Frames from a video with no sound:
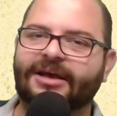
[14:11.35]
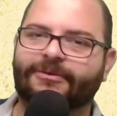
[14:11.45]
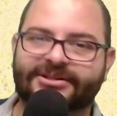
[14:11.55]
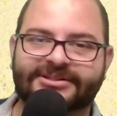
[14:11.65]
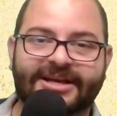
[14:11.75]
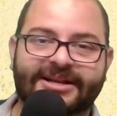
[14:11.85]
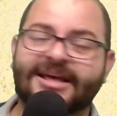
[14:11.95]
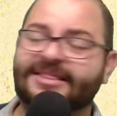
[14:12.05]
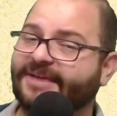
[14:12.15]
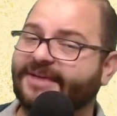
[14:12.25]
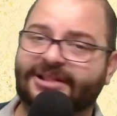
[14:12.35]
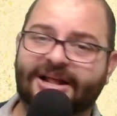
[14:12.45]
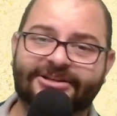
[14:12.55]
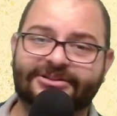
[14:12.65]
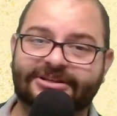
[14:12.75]
Once again, they have a lot
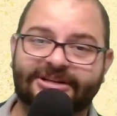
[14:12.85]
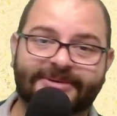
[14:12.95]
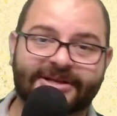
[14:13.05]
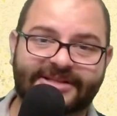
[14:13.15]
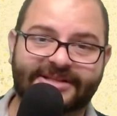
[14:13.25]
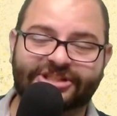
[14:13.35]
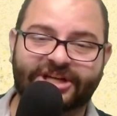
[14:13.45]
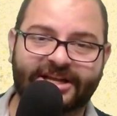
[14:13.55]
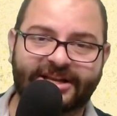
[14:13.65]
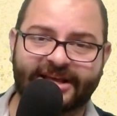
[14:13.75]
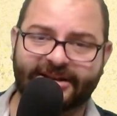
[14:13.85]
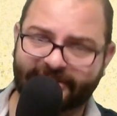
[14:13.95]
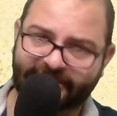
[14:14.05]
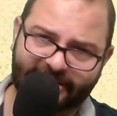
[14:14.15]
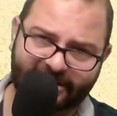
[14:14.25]
of utility because of that chain, and
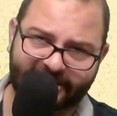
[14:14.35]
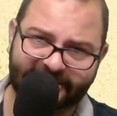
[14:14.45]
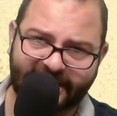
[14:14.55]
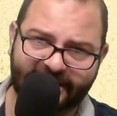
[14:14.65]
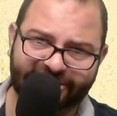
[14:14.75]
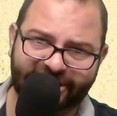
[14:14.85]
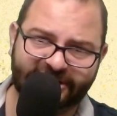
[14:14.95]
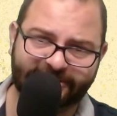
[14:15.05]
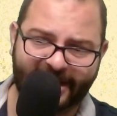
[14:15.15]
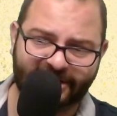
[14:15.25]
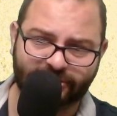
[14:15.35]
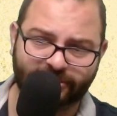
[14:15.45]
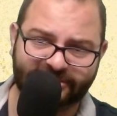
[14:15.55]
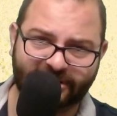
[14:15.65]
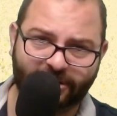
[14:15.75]
on this guy, the chain's magical.
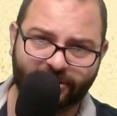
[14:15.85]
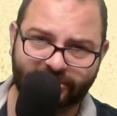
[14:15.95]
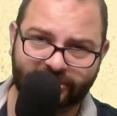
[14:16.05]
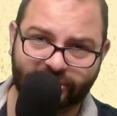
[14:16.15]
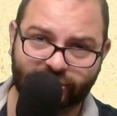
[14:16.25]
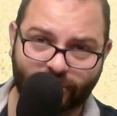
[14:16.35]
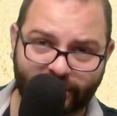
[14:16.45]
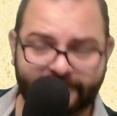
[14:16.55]
It's harder to destroy.